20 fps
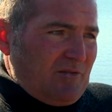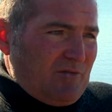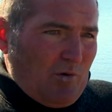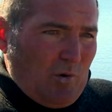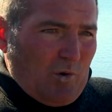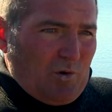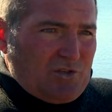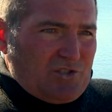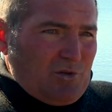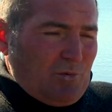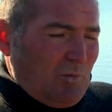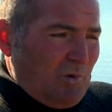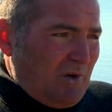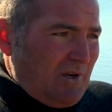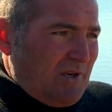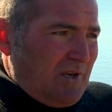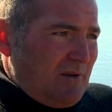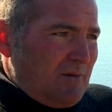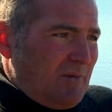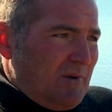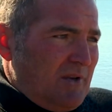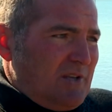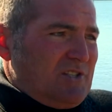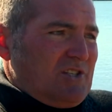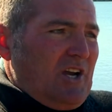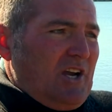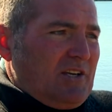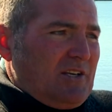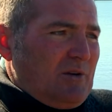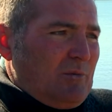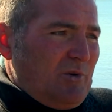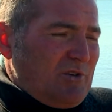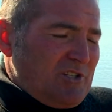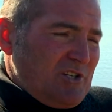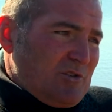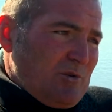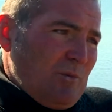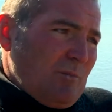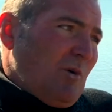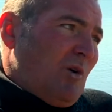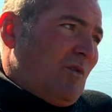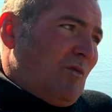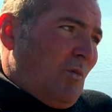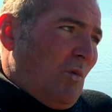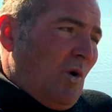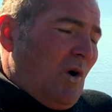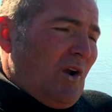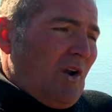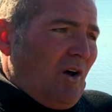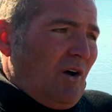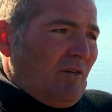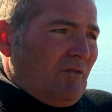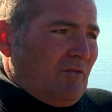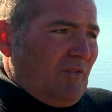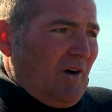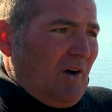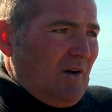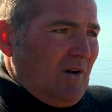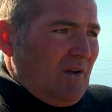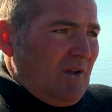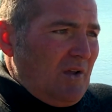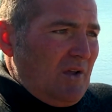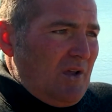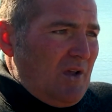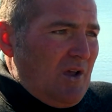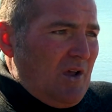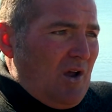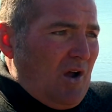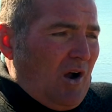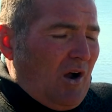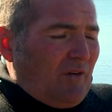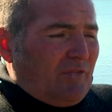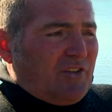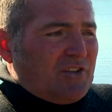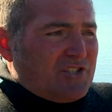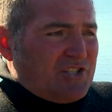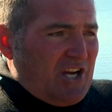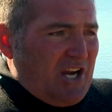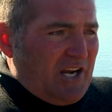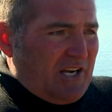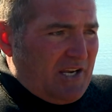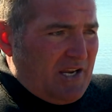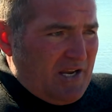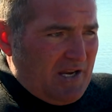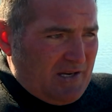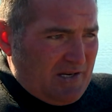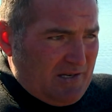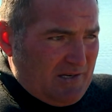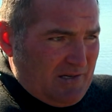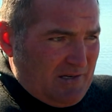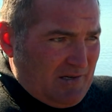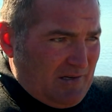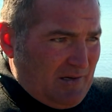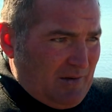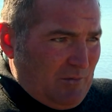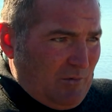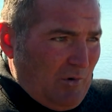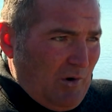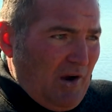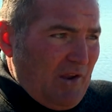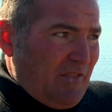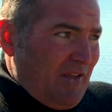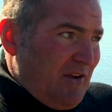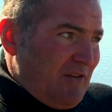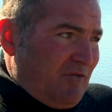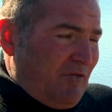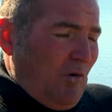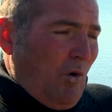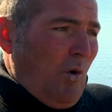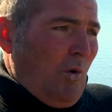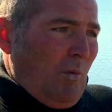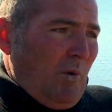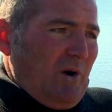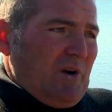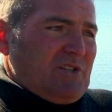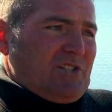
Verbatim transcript: of course, someone can be ejected. We just removed one off, uh, off the jetty. Um, where I think four were